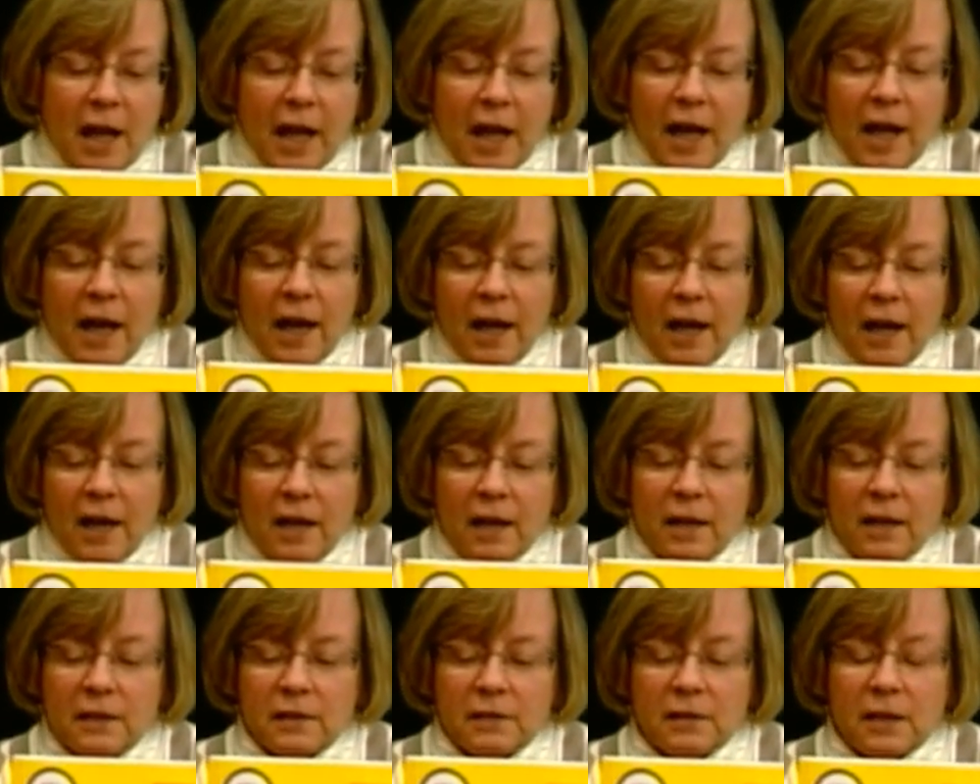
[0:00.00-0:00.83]

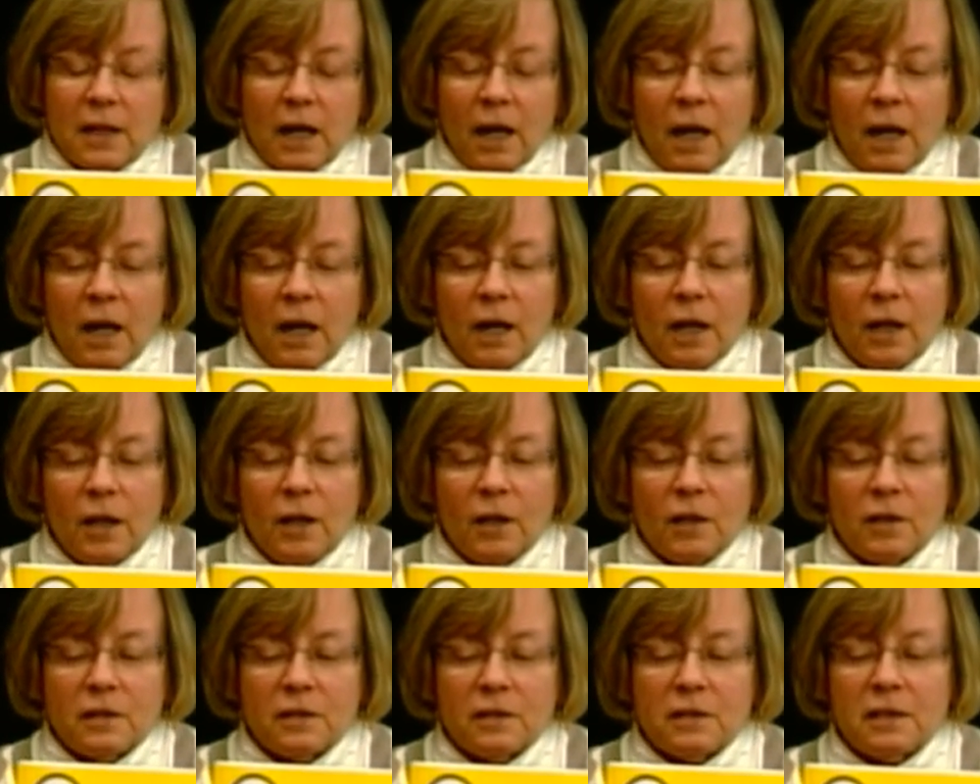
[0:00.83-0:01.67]
and
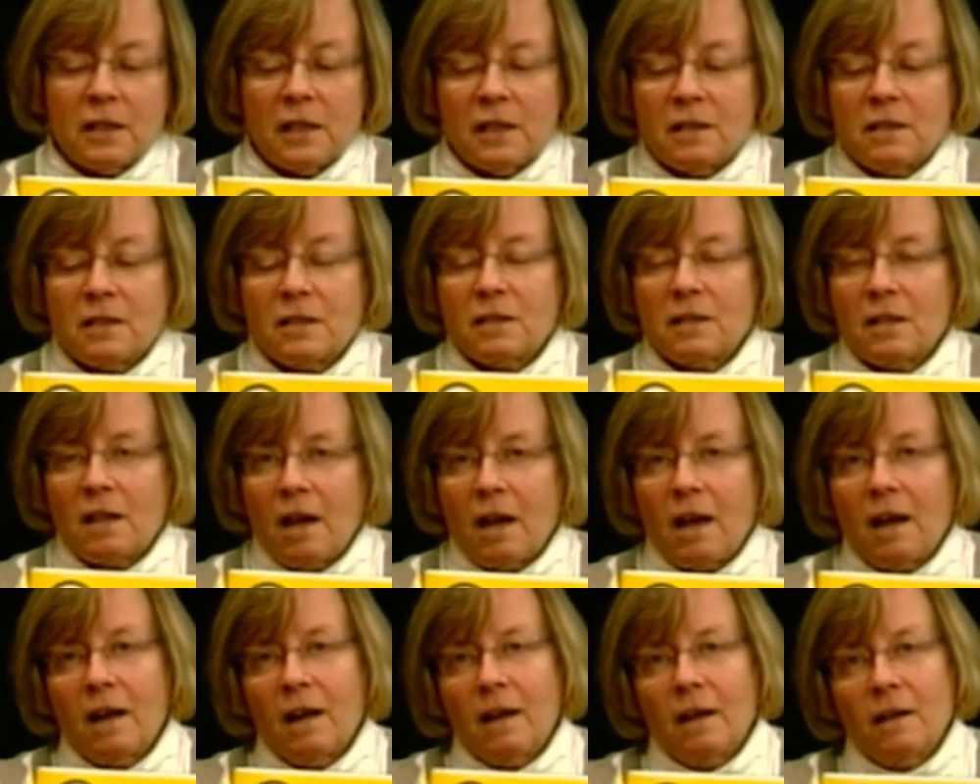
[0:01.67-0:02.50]
uh, since
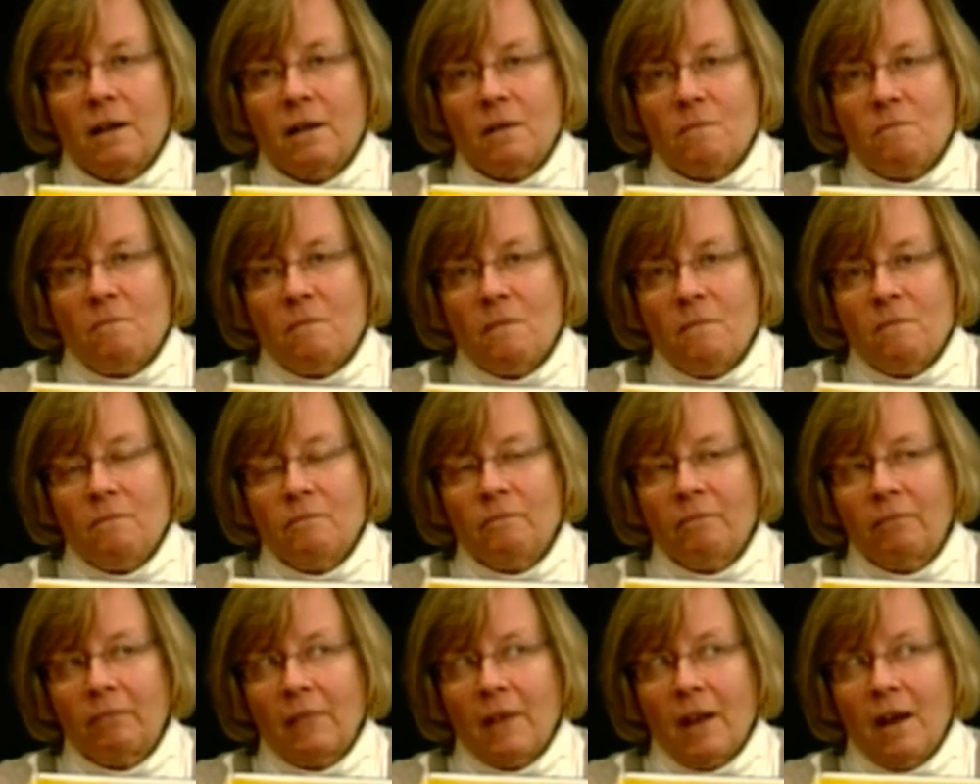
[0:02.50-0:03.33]

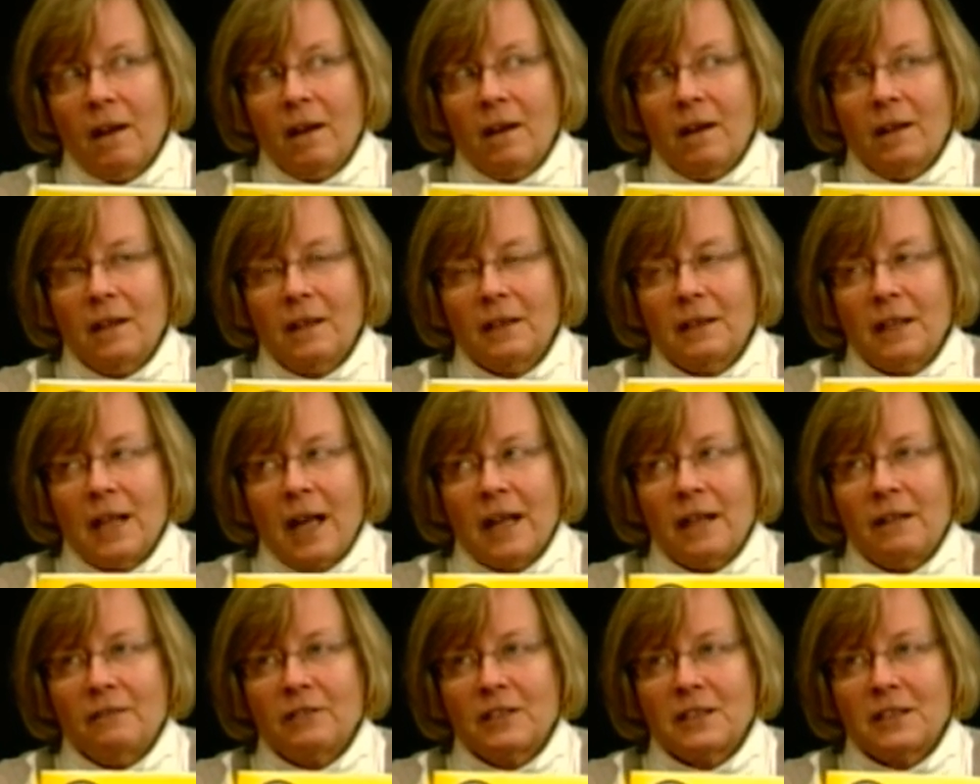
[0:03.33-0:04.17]
um, a
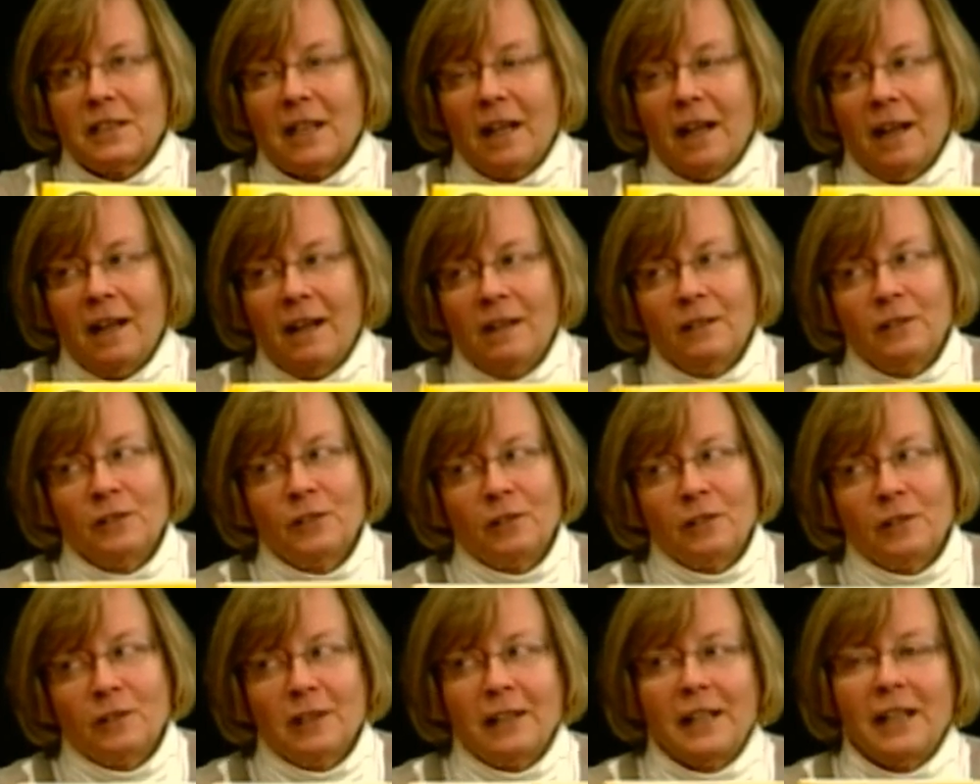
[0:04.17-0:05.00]
lot of us
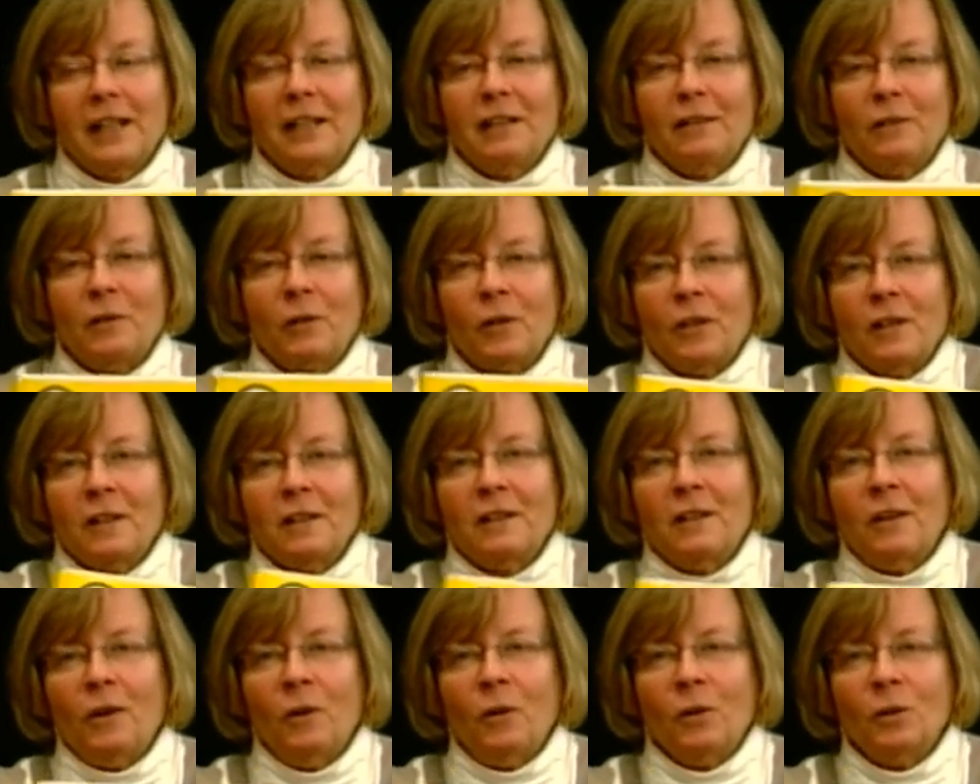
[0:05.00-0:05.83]
elderly
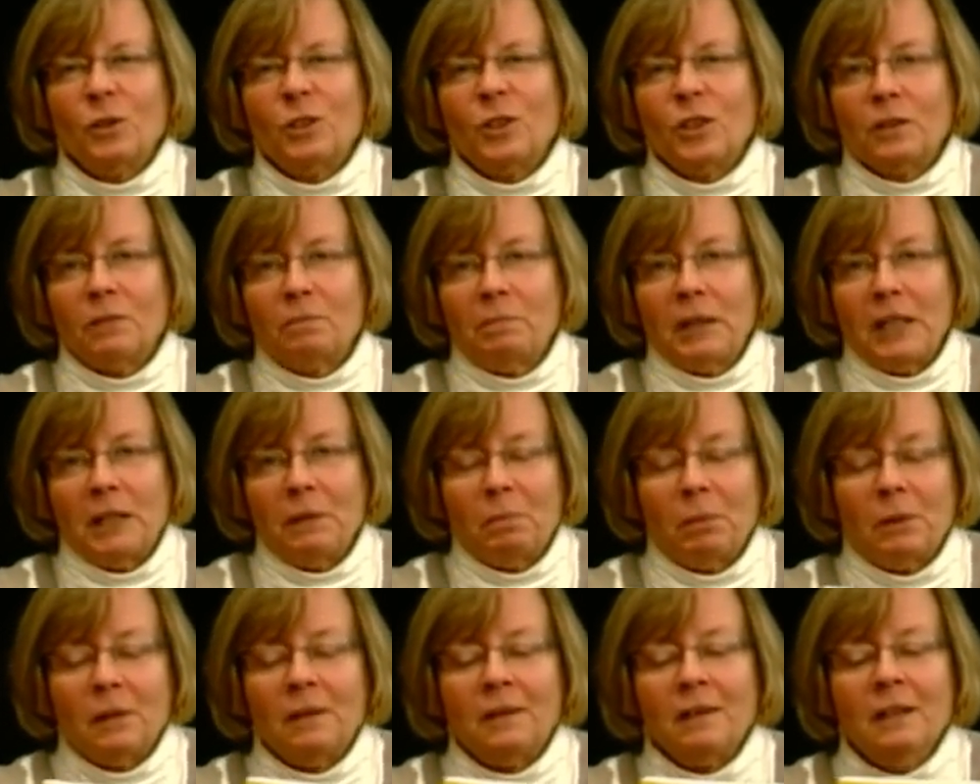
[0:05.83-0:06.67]
or older
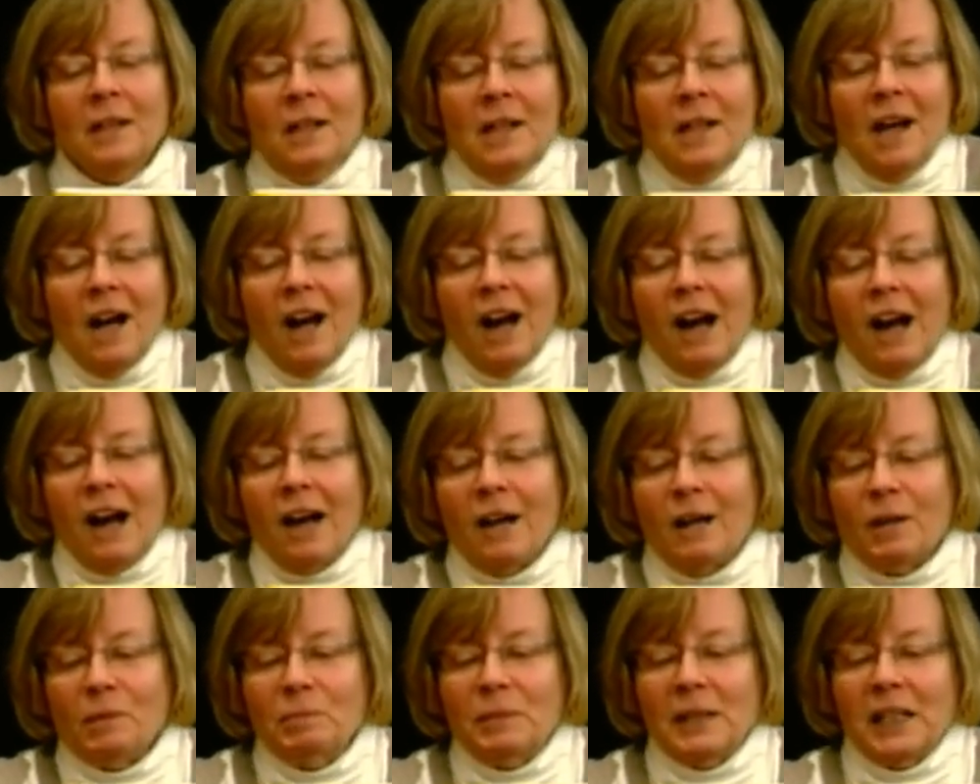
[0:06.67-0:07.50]
people
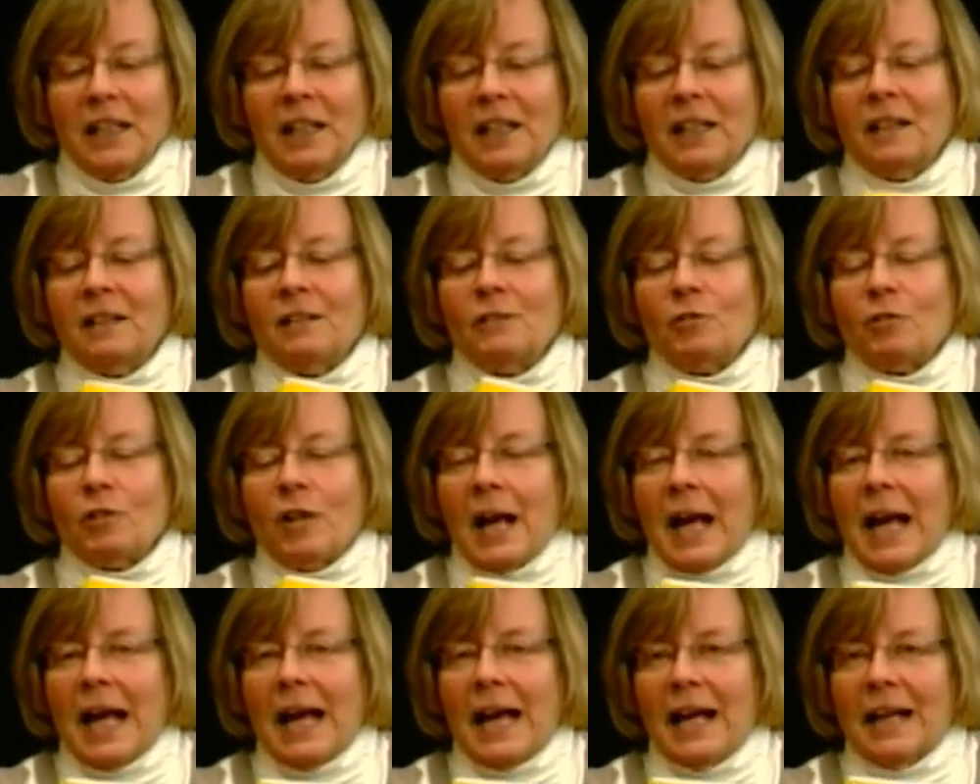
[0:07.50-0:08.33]
are being
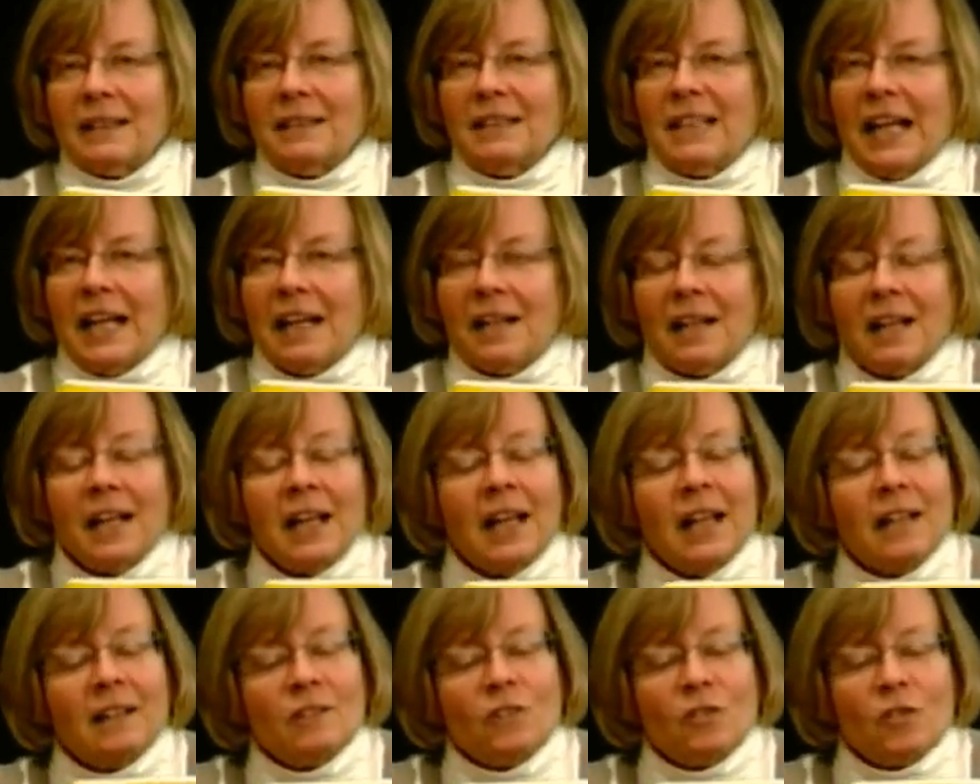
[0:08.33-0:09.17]
dragged
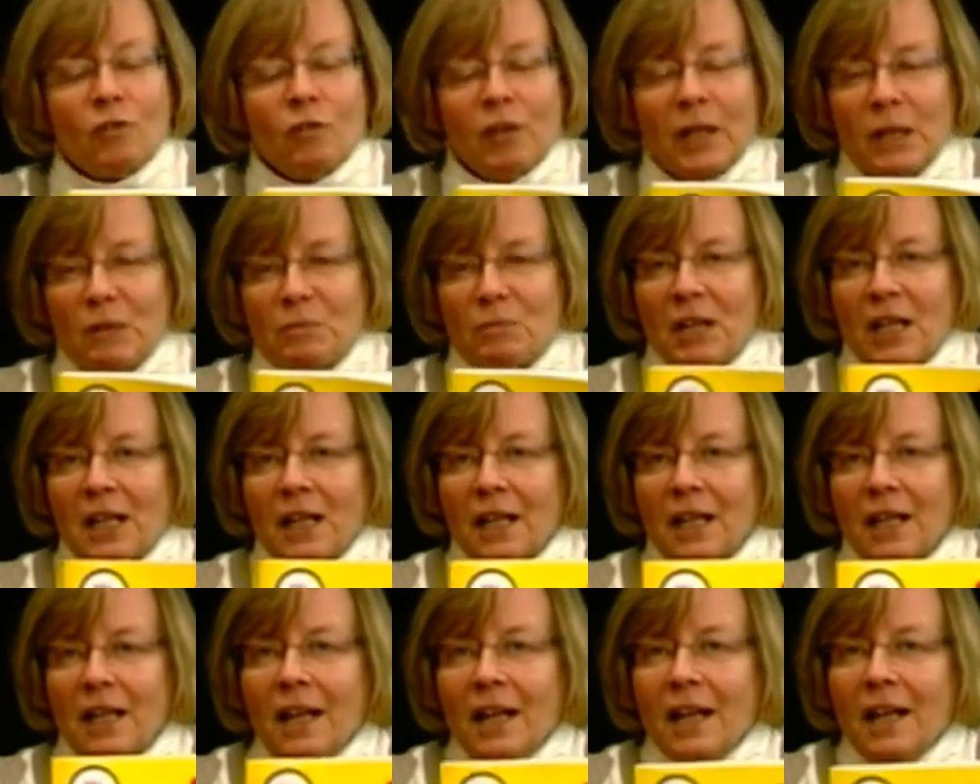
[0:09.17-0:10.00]
kicking and
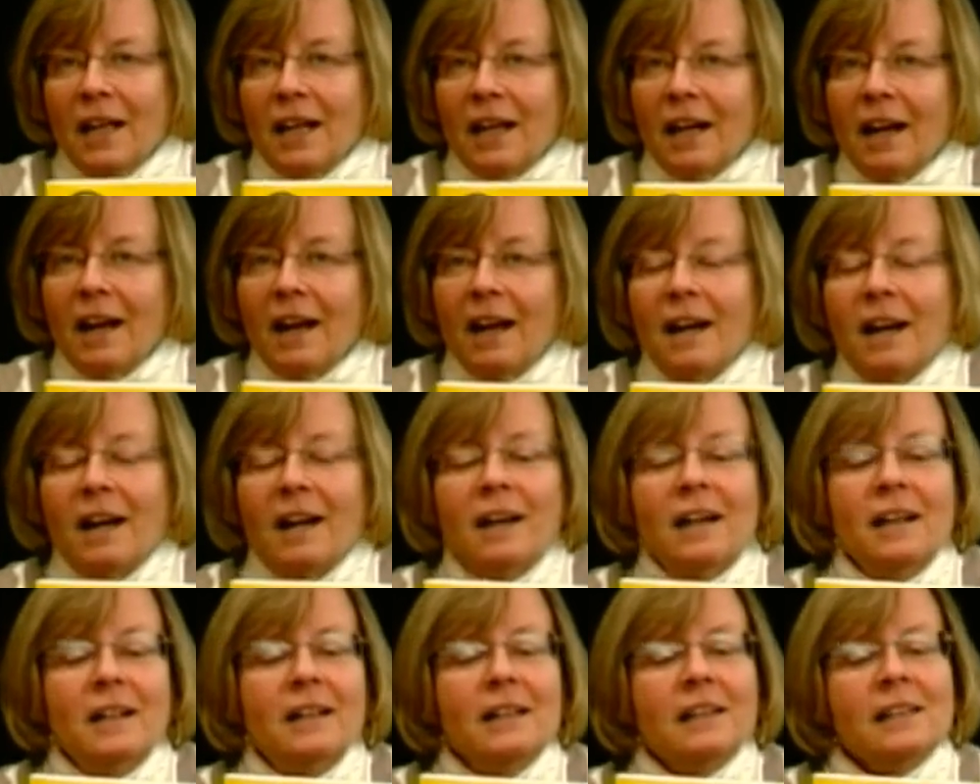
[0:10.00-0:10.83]
screaming
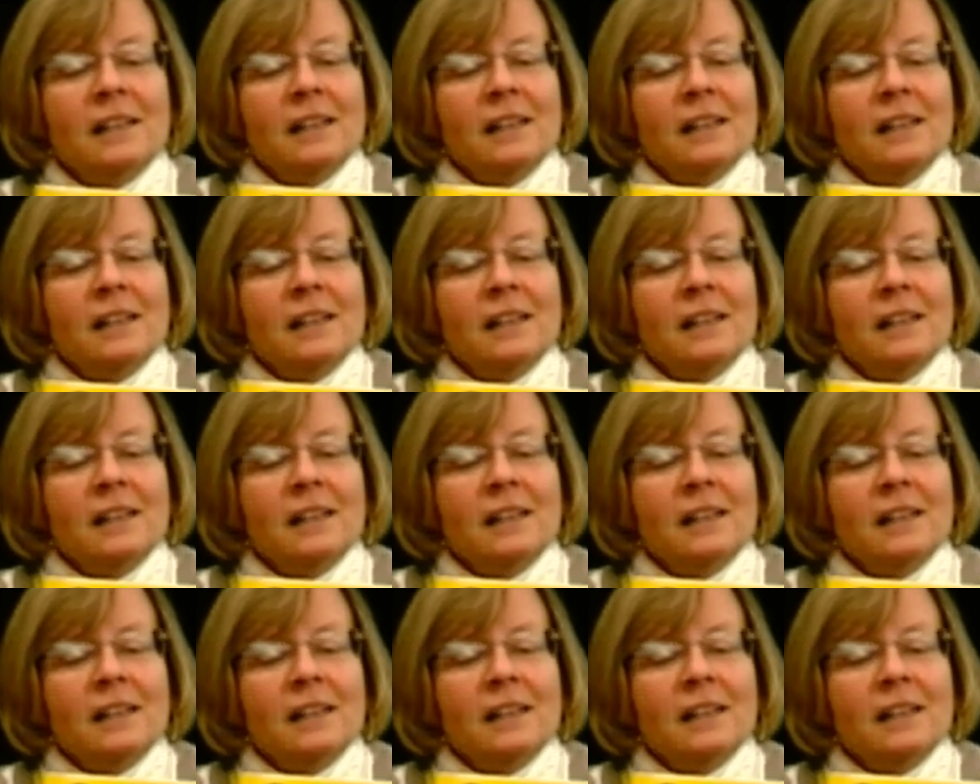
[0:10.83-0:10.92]
uh,